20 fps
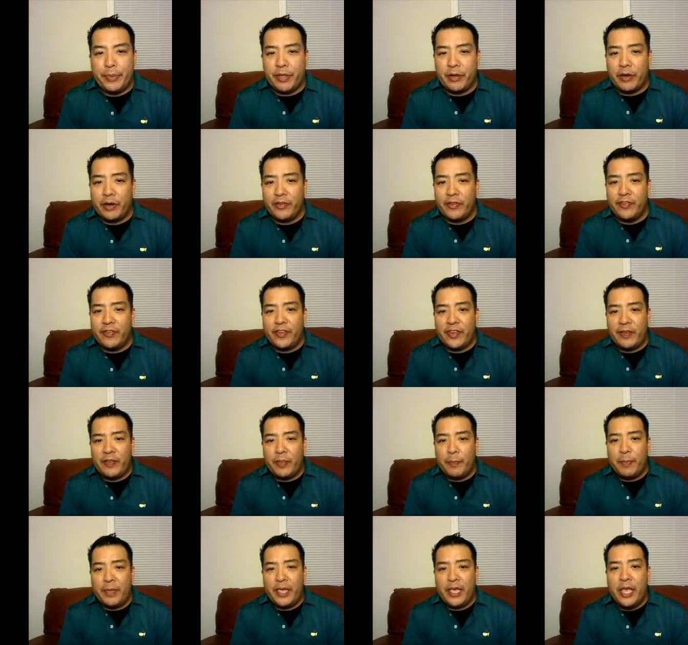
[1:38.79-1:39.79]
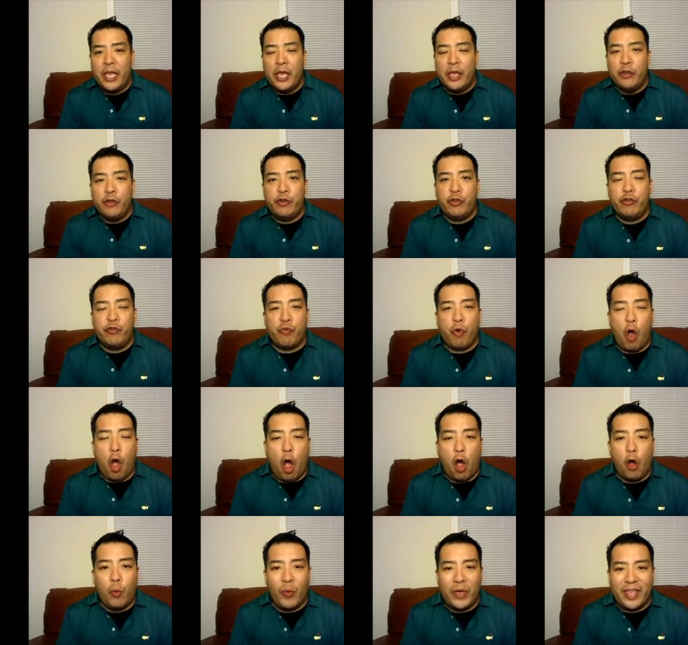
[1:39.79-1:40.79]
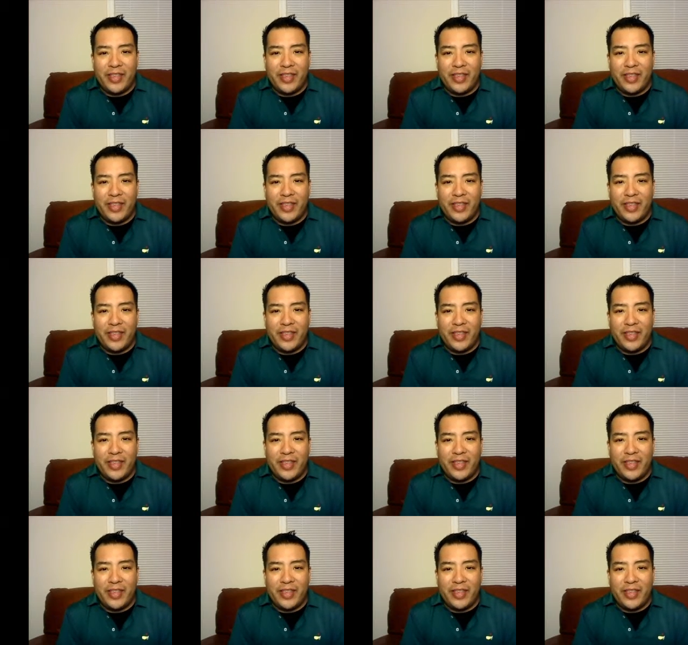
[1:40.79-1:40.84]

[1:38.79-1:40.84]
but there doesn't seem to be strong